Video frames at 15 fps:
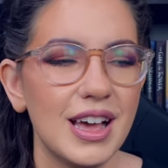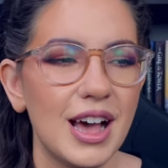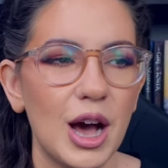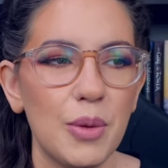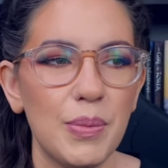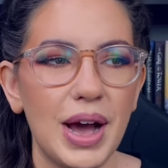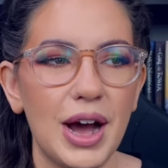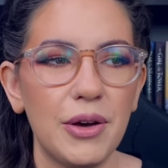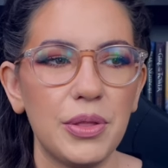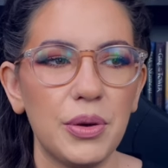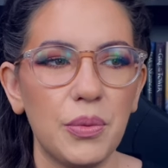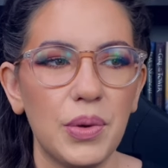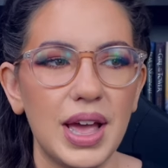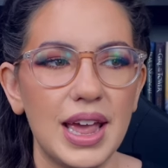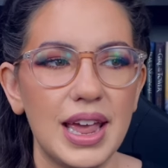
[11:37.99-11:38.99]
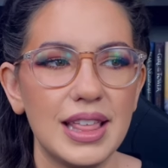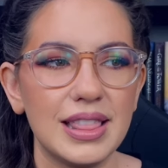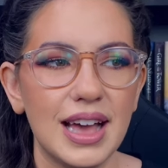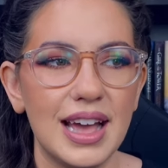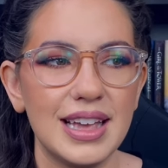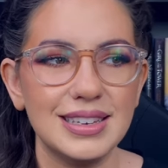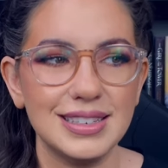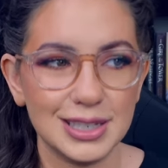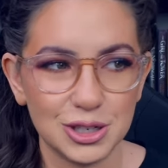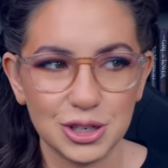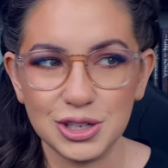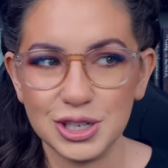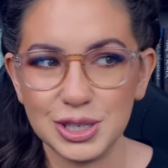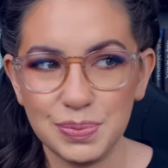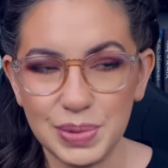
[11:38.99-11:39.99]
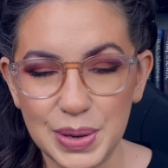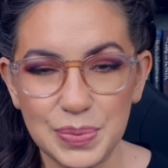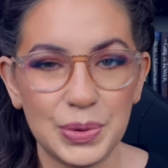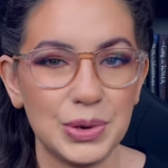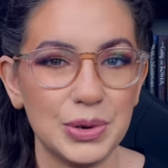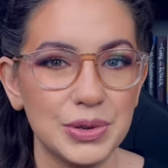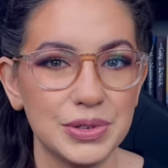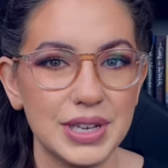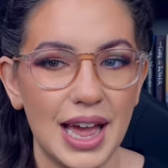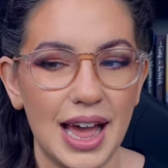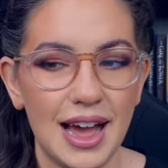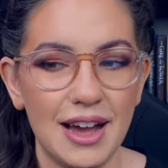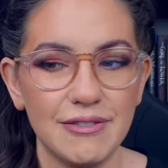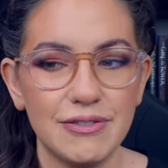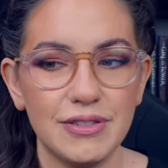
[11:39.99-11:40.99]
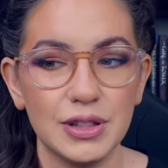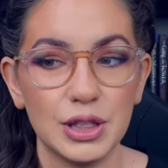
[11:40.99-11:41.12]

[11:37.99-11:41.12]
about the way that indigenous peoples have